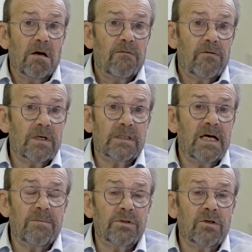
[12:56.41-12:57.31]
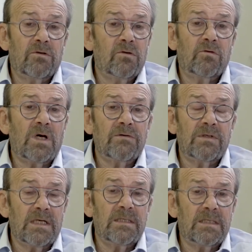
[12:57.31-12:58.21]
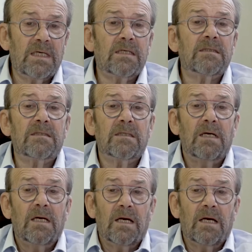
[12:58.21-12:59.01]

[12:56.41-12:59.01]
For example, the 2006